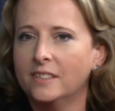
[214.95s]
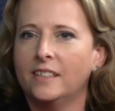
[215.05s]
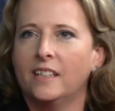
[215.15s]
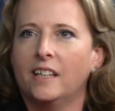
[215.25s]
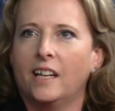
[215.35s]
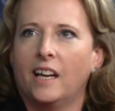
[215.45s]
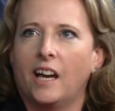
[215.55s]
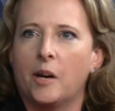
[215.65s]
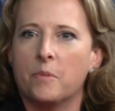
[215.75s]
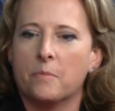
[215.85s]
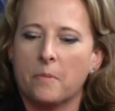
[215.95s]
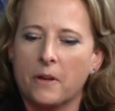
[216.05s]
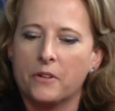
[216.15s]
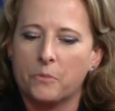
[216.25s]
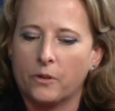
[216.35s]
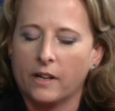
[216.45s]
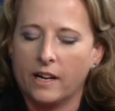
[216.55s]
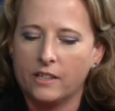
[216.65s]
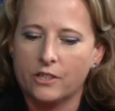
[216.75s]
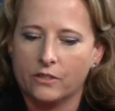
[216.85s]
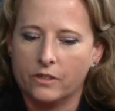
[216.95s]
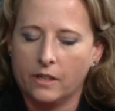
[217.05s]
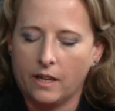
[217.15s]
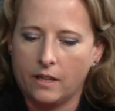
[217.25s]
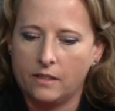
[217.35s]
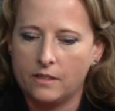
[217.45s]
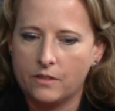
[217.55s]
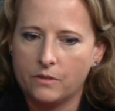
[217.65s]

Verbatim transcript: Okay. Uh, but my mother bore nine children, and